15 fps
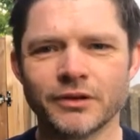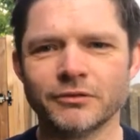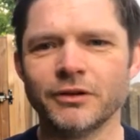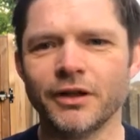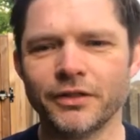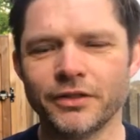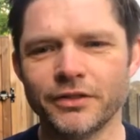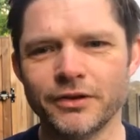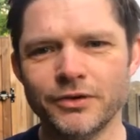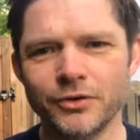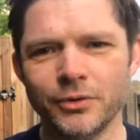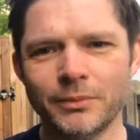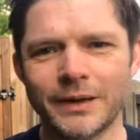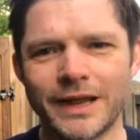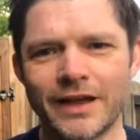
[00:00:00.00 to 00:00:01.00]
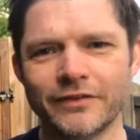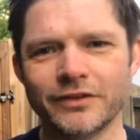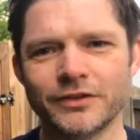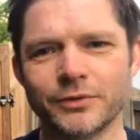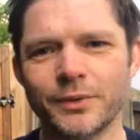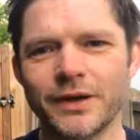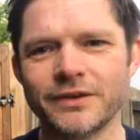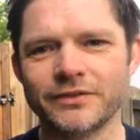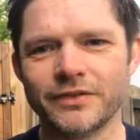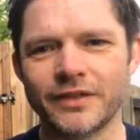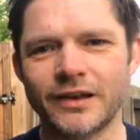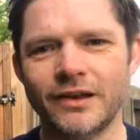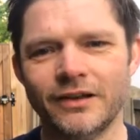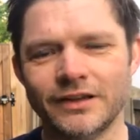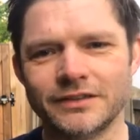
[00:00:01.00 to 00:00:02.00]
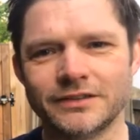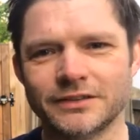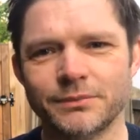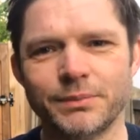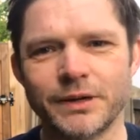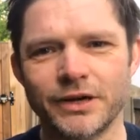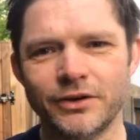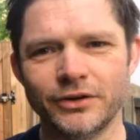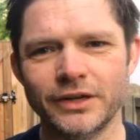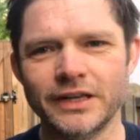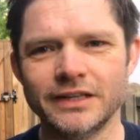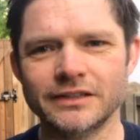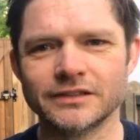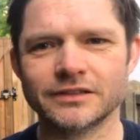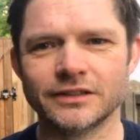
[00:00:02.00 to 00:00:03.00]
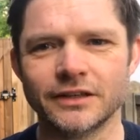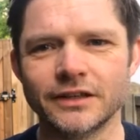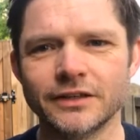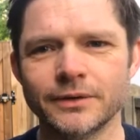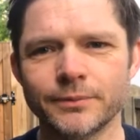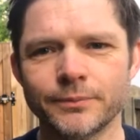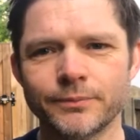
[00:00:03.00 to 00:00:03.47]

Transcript: rather than normally having to wait for the lights to be on inside.